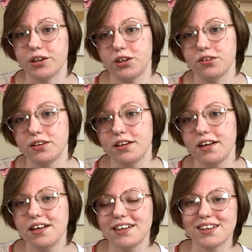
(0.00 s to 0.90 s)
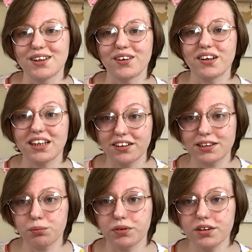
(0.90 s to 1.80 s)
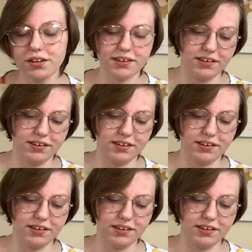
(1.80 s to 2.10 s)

cute. So here's the book.